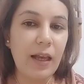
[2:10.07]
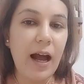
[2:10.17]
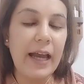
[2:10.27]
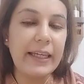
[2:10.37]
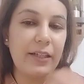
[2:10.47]

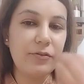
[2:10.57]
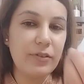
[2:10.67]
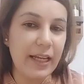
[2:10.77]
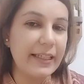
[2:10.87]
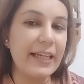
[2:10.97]
I give
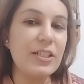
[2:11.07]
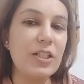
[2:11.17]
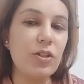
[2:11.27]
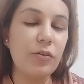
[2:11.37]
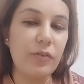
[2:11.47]
10
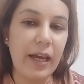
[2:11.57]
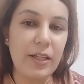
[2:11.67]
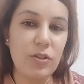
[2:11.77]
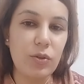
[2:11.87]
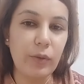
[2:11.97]
kgs of
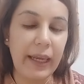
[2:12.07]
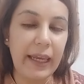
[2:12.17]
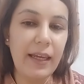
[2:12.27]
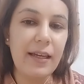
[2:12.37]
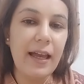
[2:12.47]
rice to
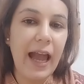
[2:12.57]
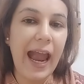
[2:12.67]
A,